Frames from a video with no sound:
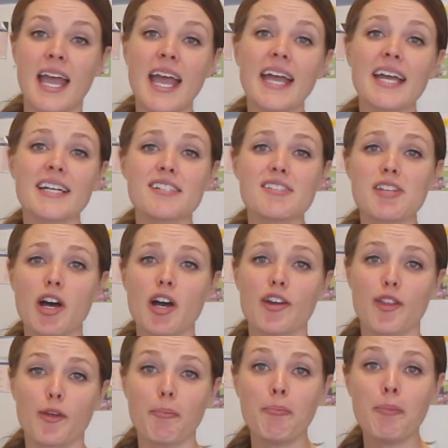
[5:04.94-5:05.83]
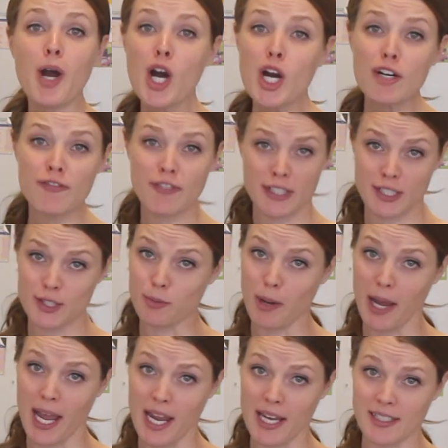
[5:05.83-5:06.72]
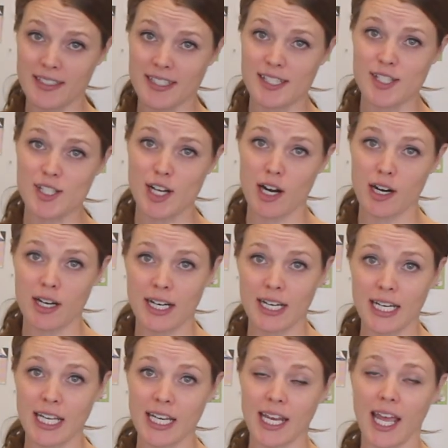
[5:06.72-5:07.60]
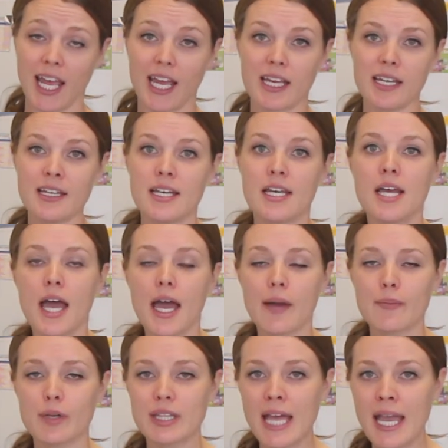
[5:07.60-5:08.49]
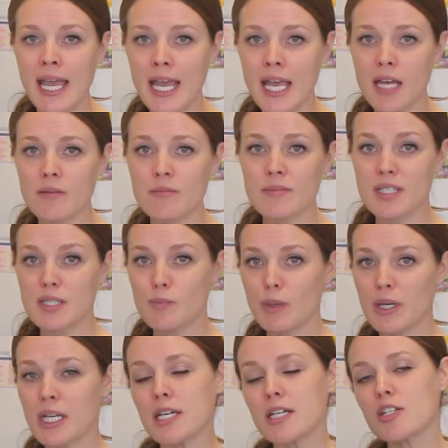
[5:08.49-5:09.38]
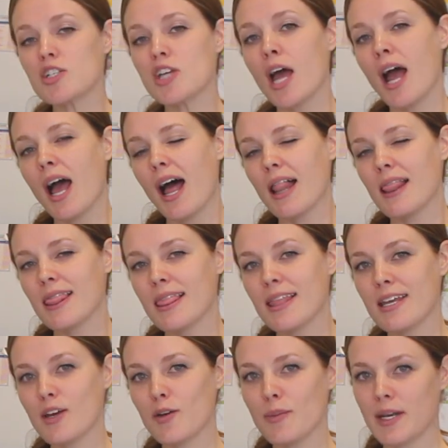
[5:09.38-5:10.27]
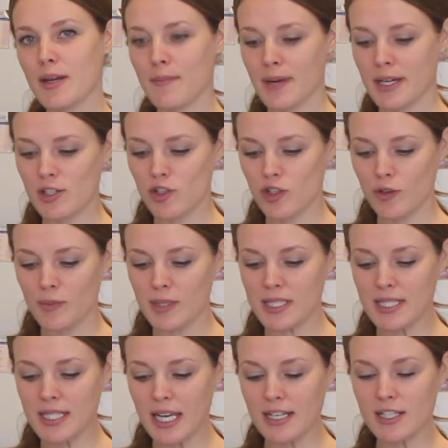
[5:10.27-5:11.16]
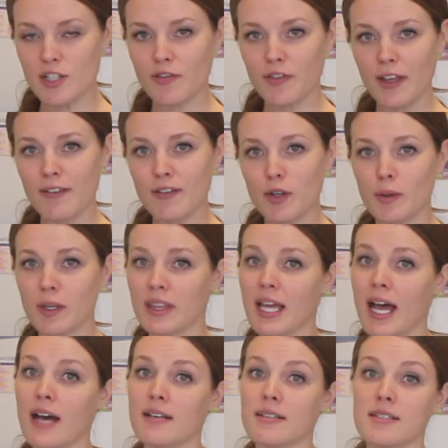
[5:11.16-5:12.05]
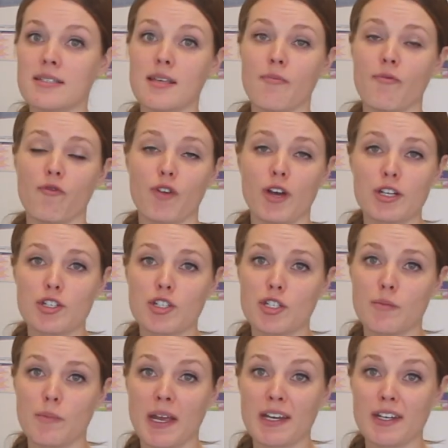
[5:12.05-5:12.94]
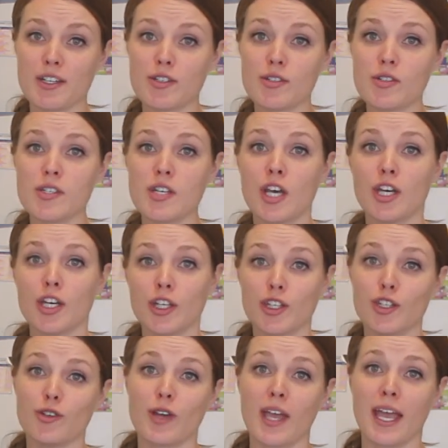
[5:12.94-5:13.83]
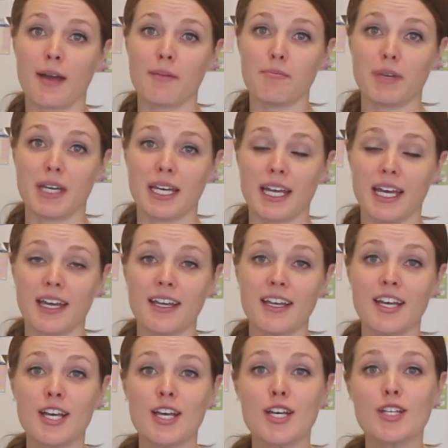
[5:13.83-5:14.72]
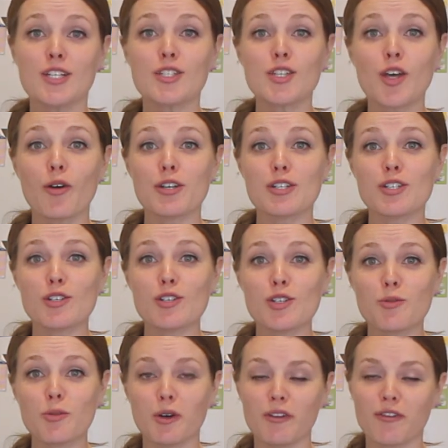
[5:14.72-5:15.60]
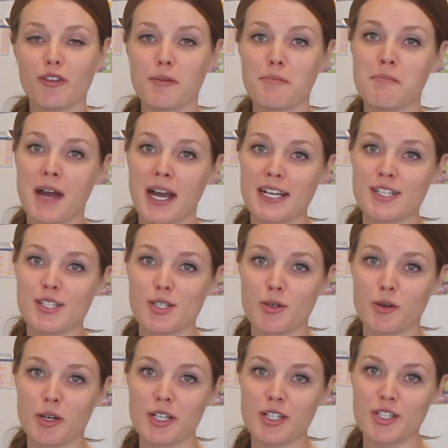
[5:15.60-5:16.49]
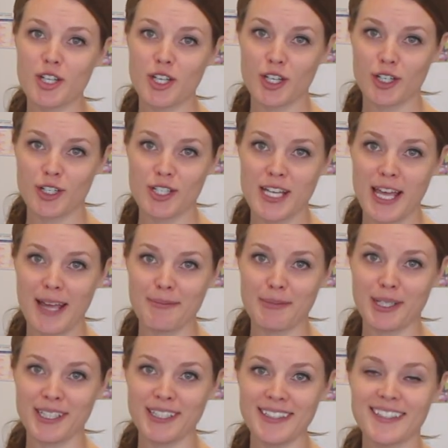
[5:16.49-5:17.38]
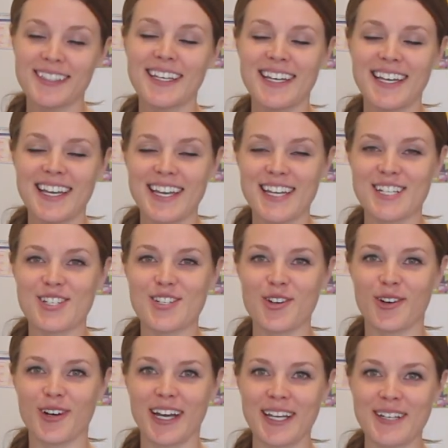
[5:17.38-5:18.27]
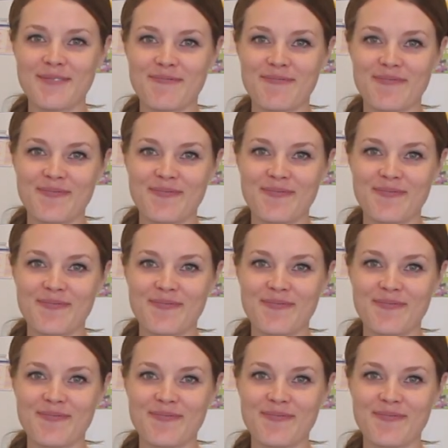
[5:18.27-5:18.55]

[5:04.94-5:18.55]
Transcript: Eggs are the perfect way to start any day, and with ham, spinach, a little bit of mushroom and sage flavor with that, and some fresh tomatoes, you can't beat it. So as usual, from my store to your table, enjoy.